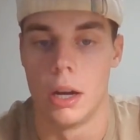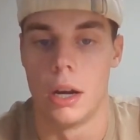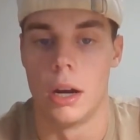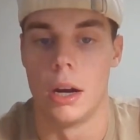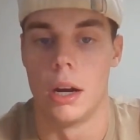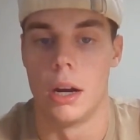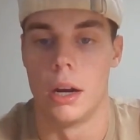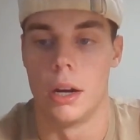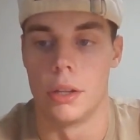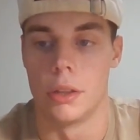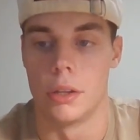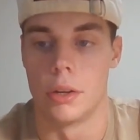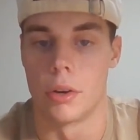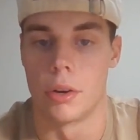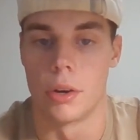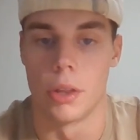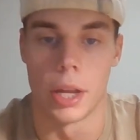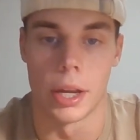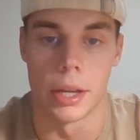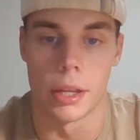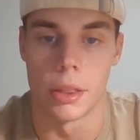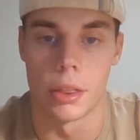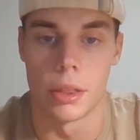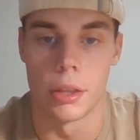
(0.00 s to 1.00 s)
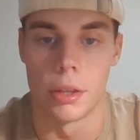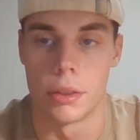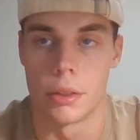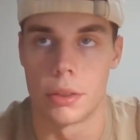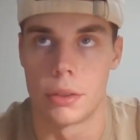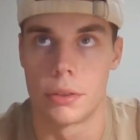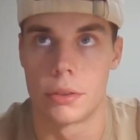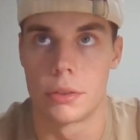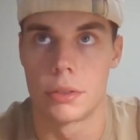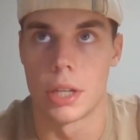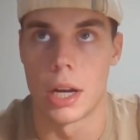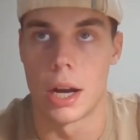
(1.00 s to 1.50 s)
or like the
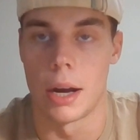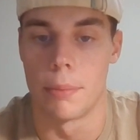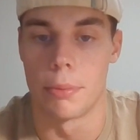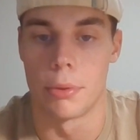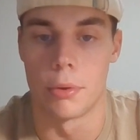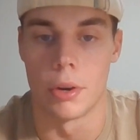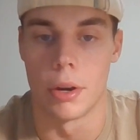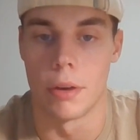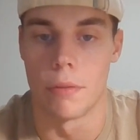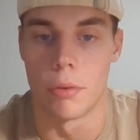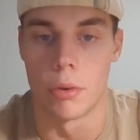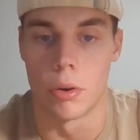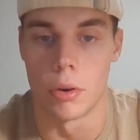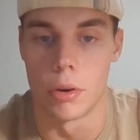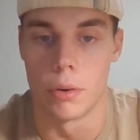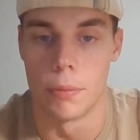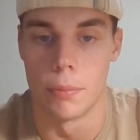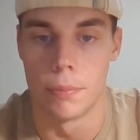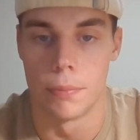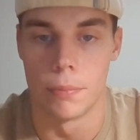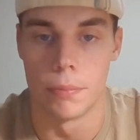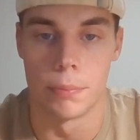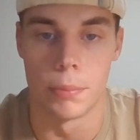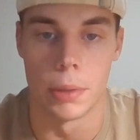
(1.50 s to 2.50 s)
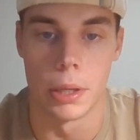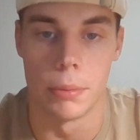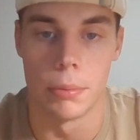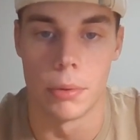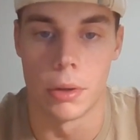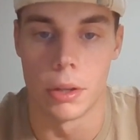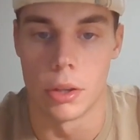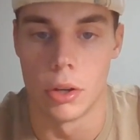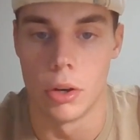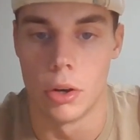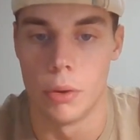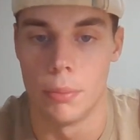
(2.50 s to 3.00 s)
top 3 or 4 people
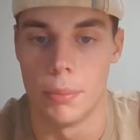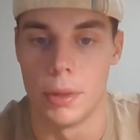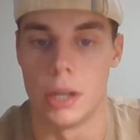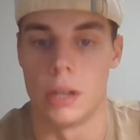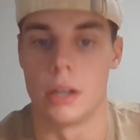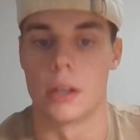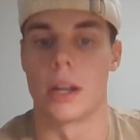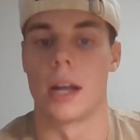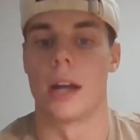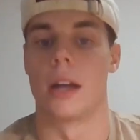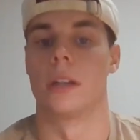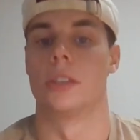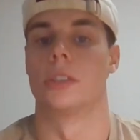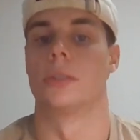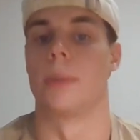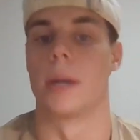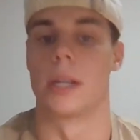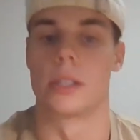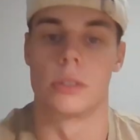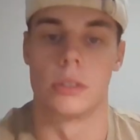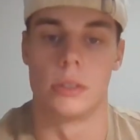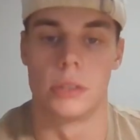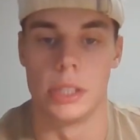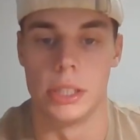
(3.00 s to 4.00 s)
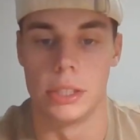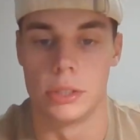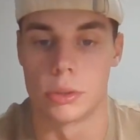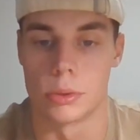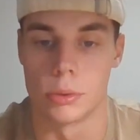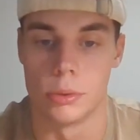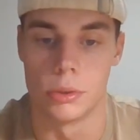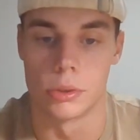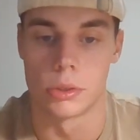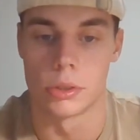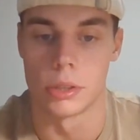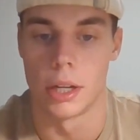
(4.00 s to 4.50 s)
on the OML got a specialty
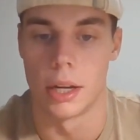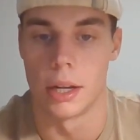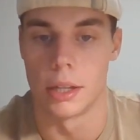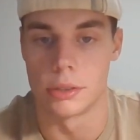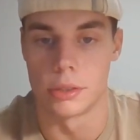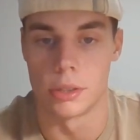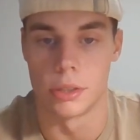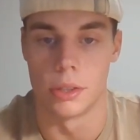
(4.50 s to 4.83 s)
school slot.